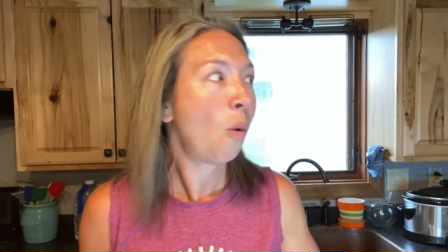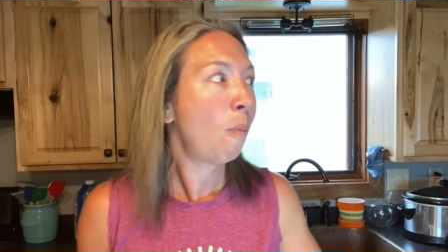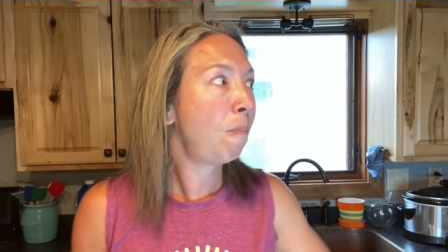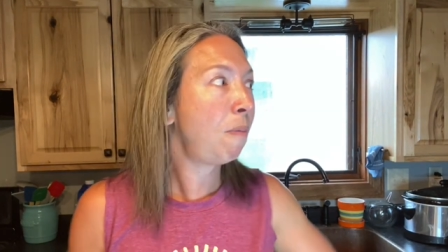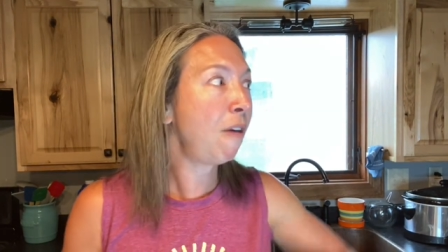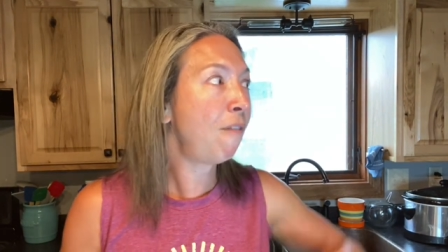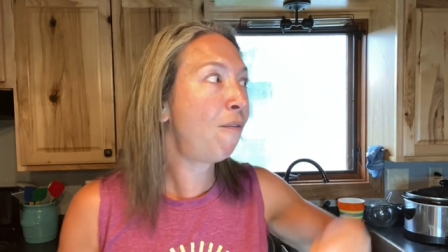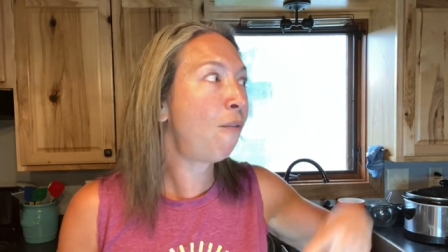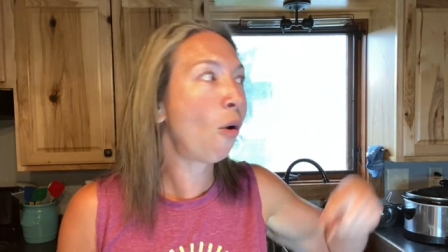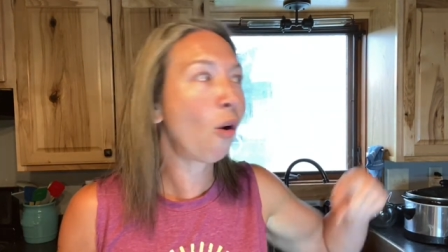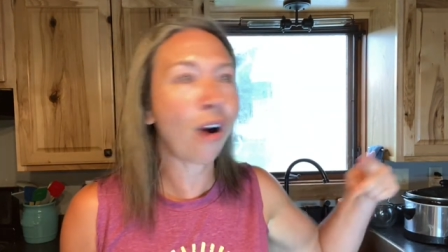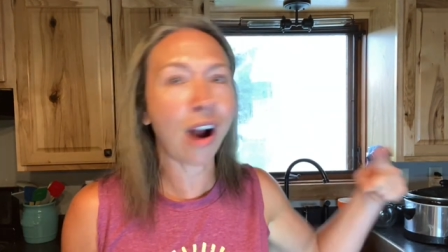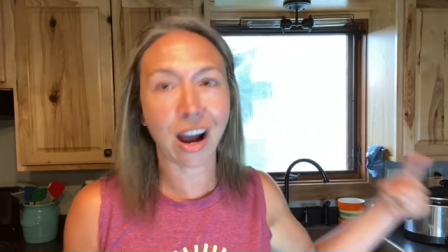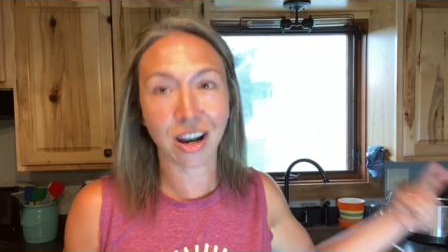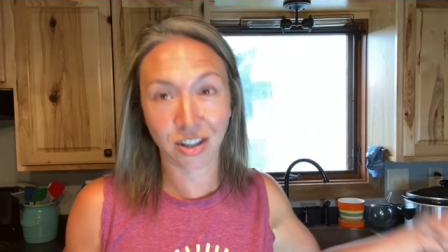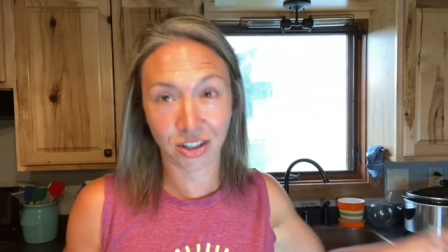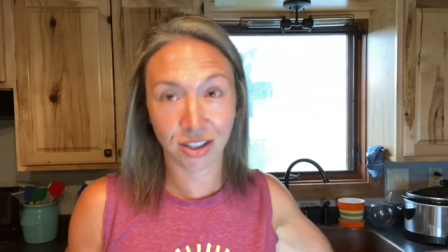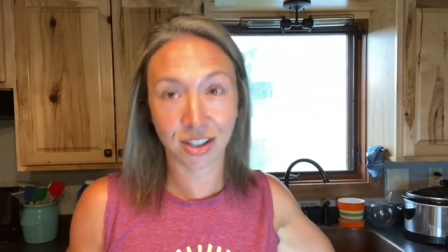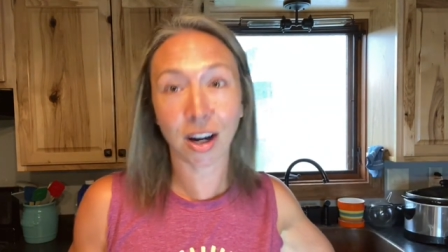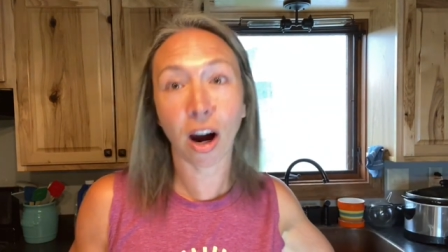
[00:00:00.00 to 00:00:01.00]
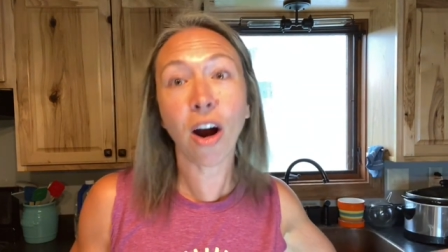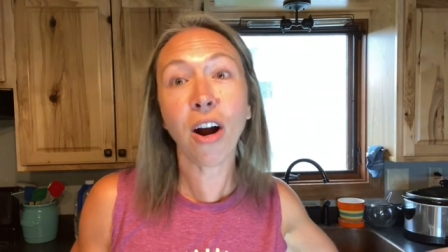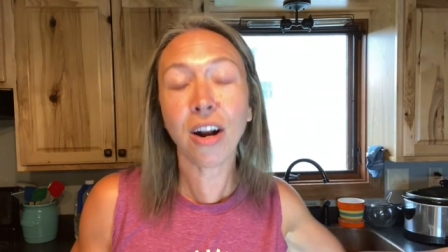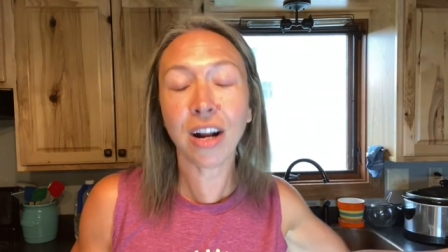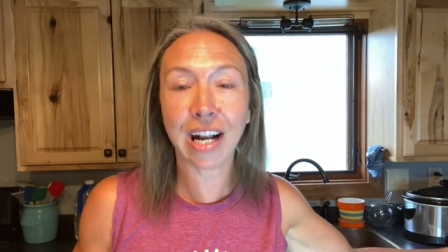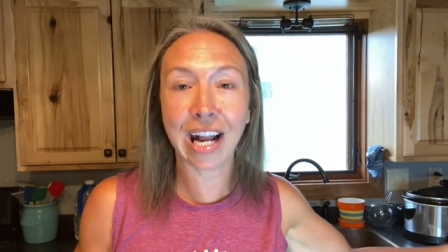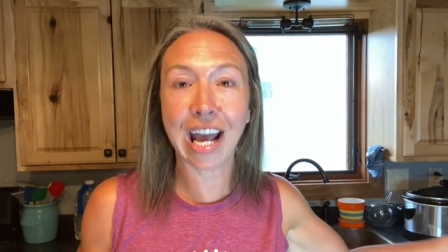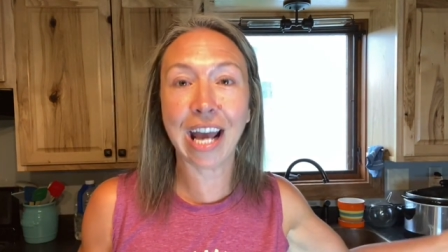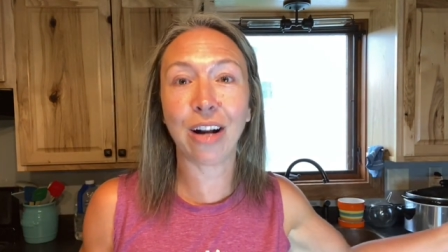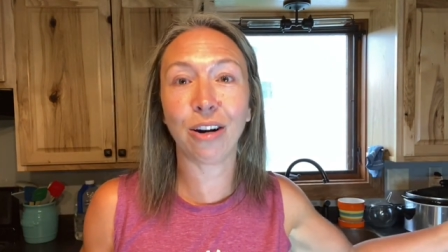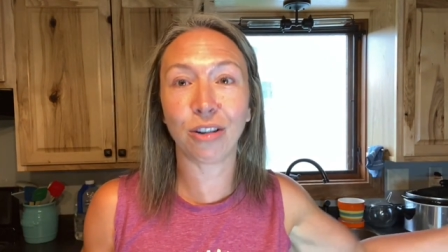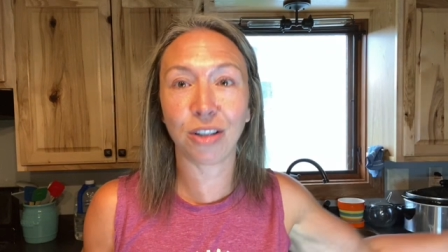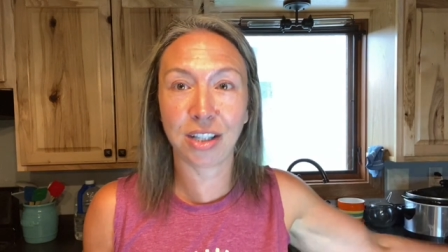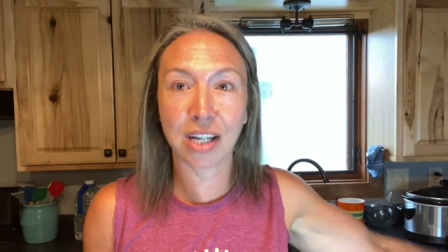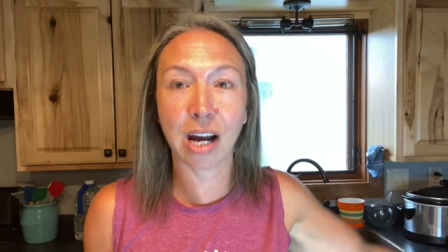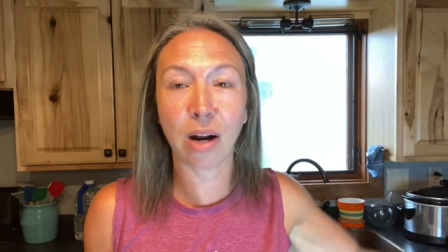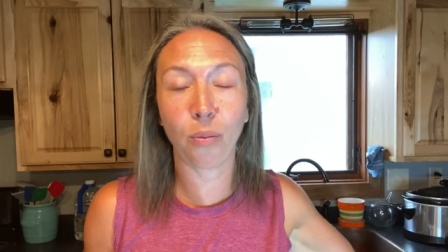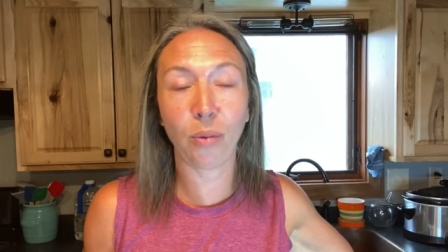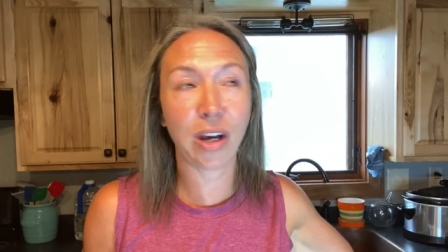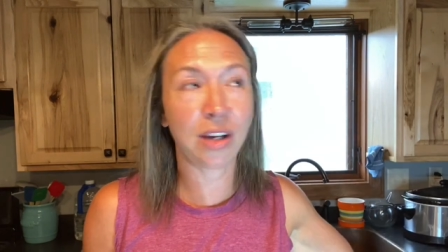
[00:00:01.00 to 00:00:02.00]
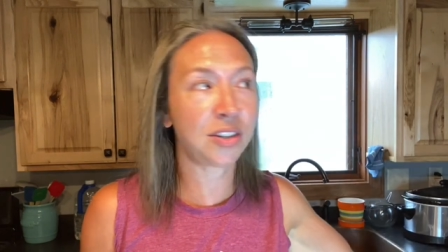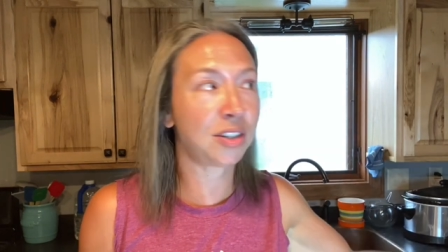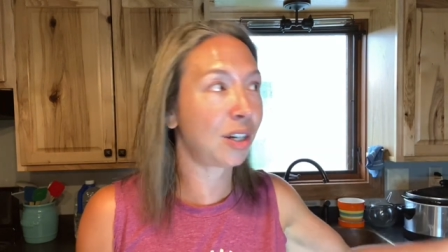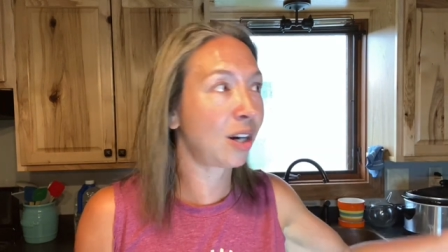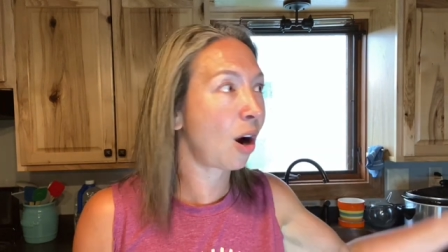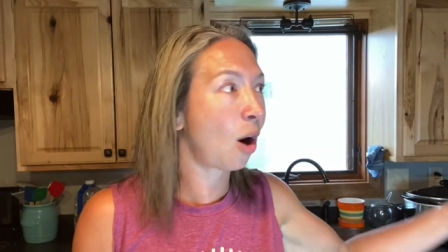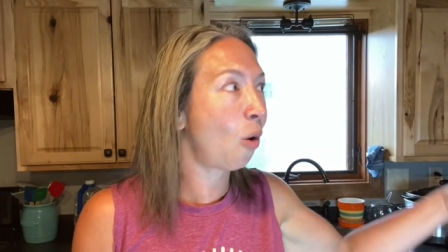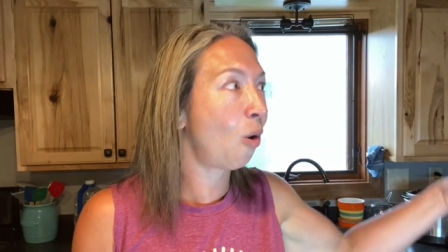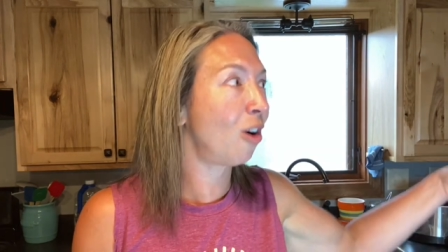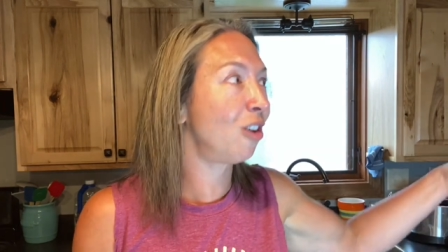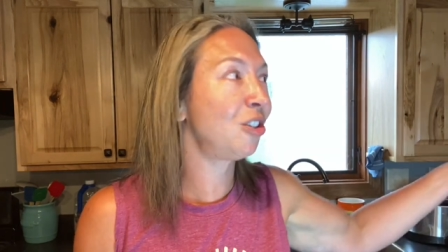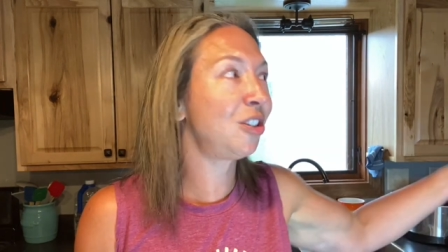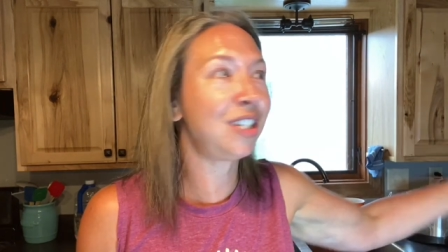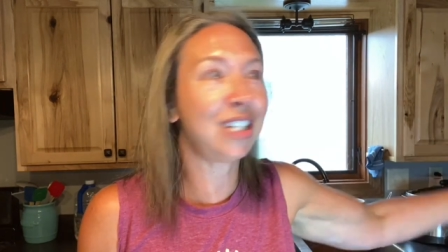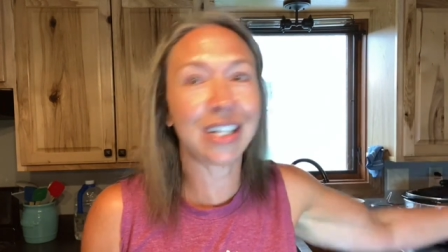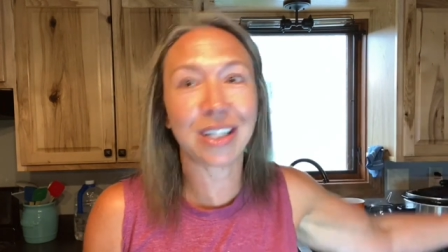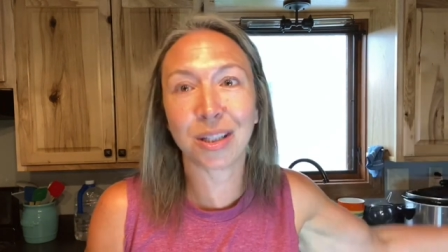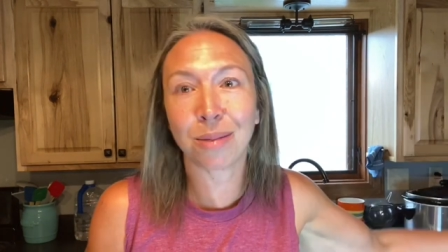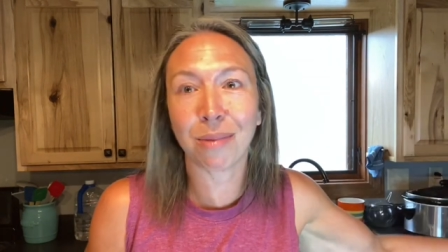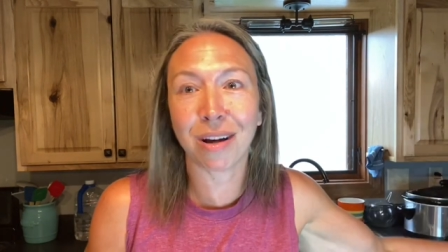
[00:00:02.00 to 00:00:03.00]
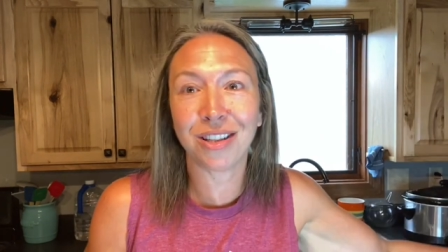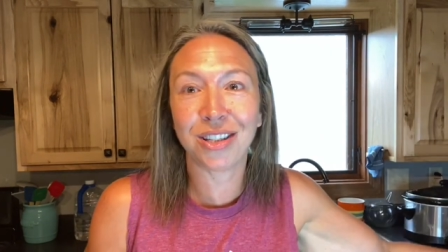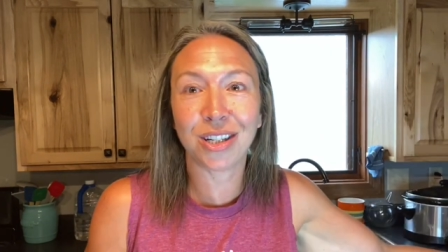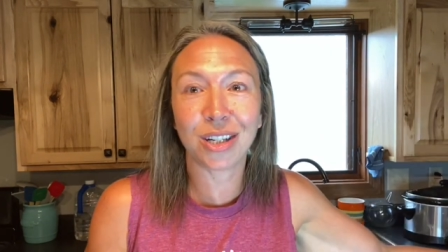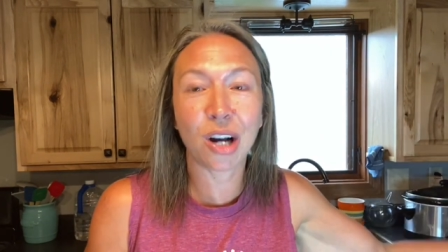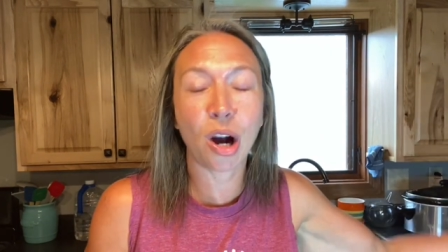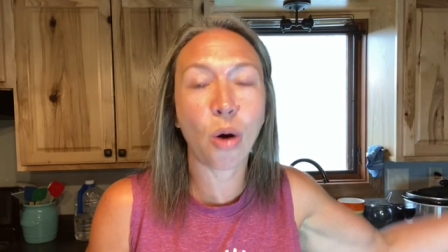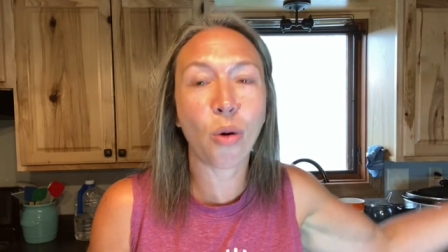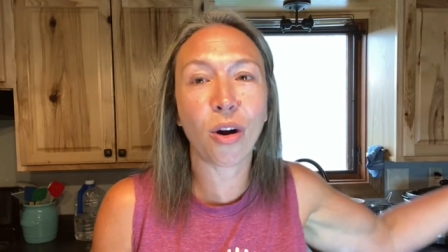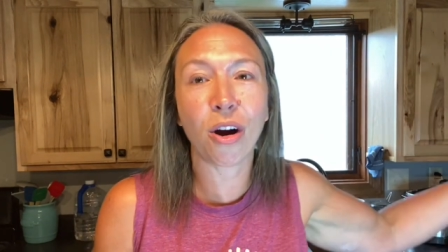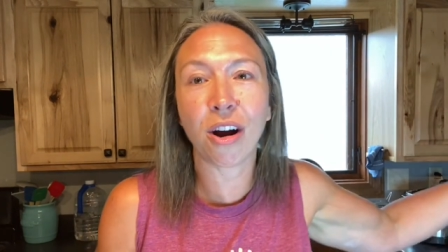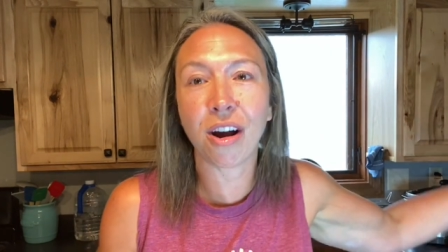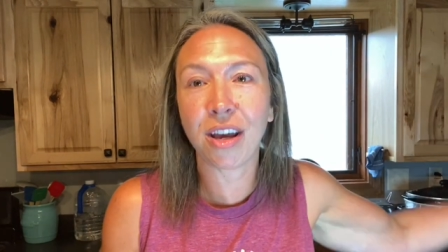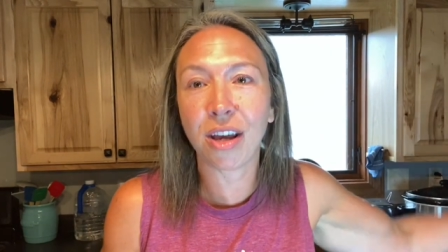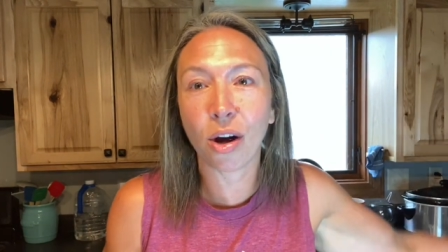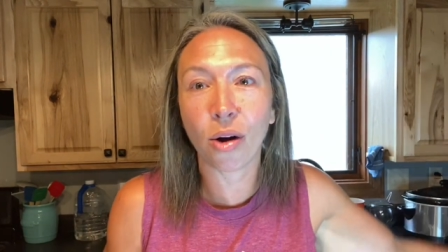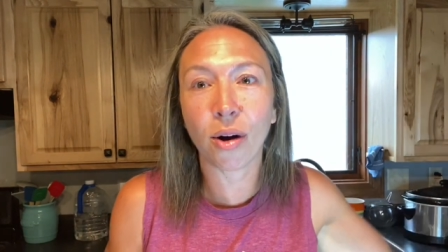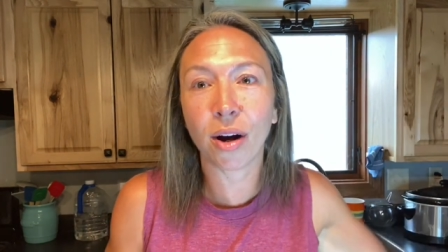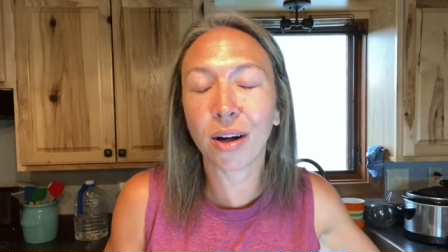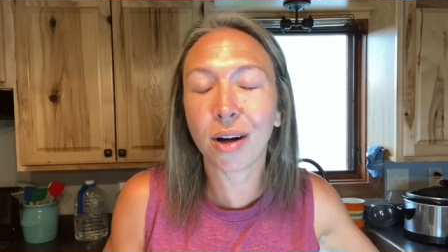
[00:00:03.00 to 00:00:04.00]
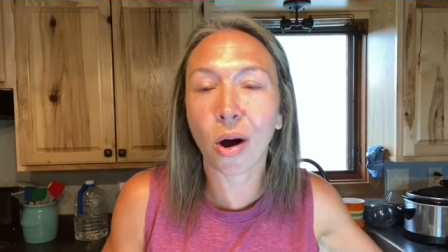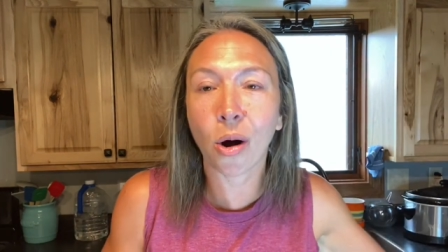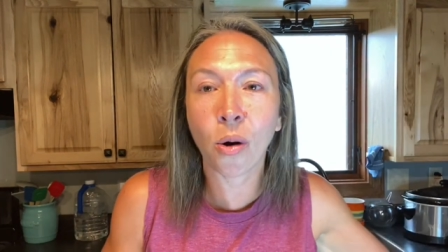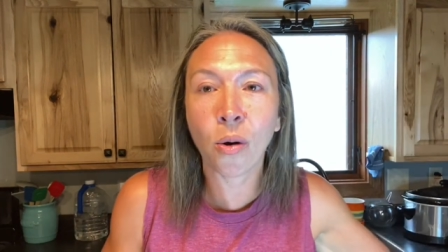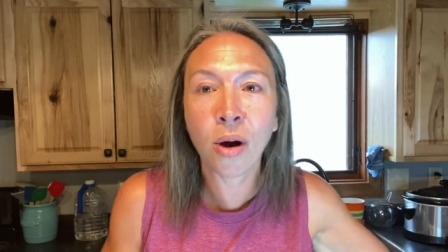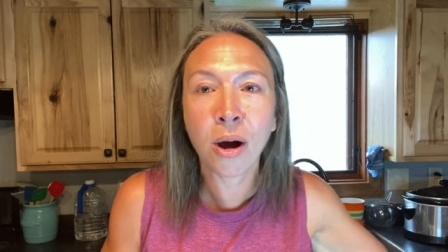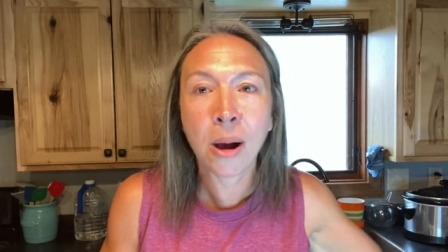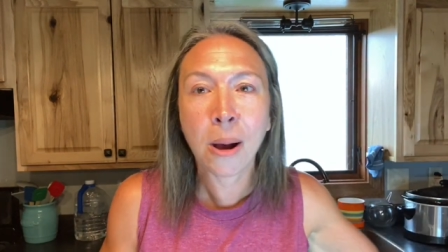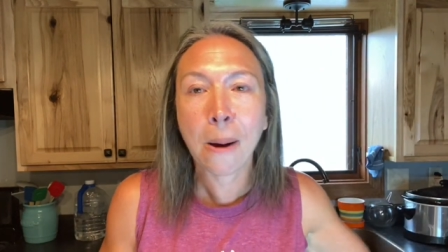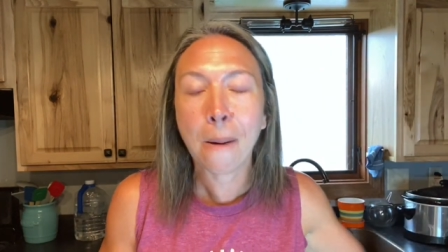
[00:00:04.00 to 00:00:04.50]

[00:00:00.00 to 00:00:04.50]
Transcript: before I started eight or 10 weeks ago or six months ago or a year ago.